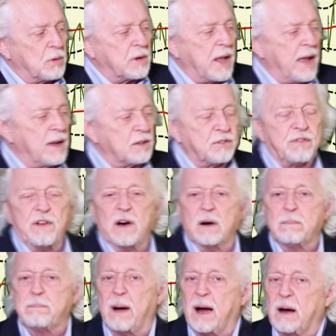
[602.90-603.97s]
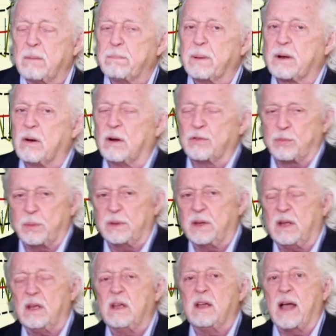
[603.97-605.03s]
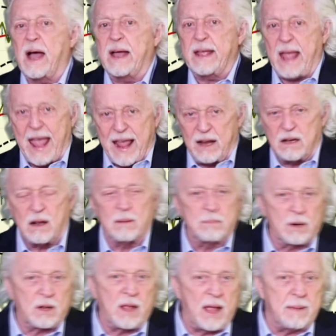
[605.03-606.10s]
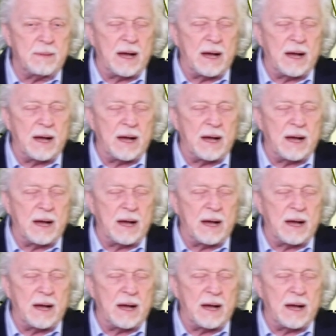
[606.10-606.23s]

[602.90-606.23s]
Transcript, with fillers: gas fell apart because when the EIA number came